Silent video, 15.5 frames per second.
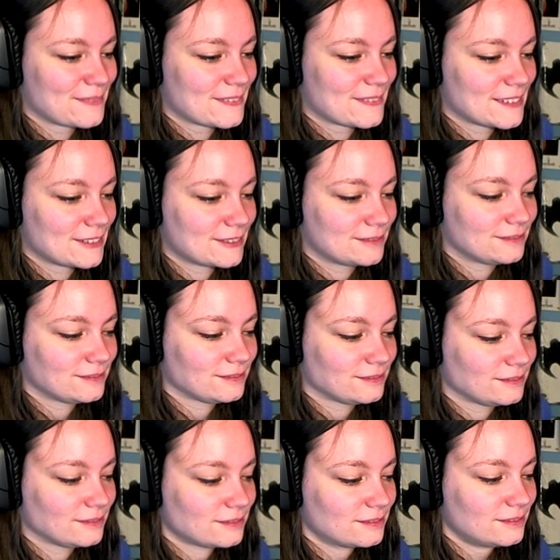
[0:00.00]
That's okay. You're gonna
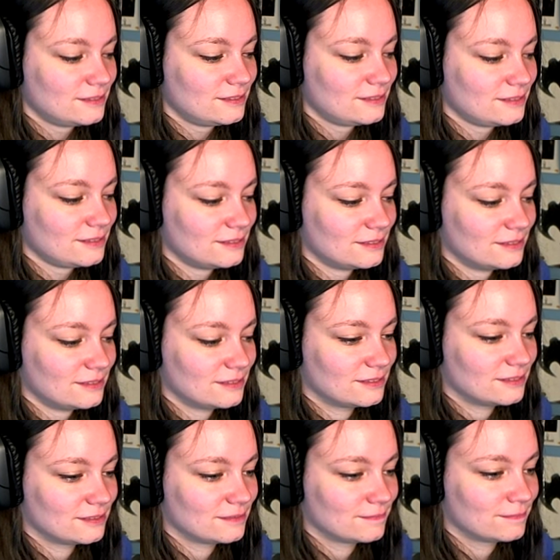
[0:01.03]
be stuck down here
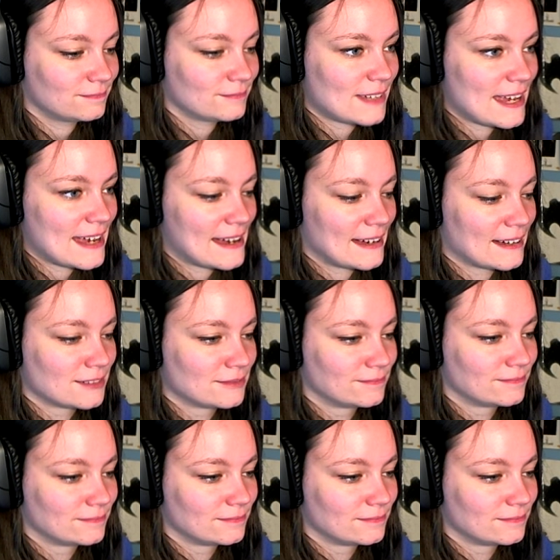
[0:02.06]
too. Yeah.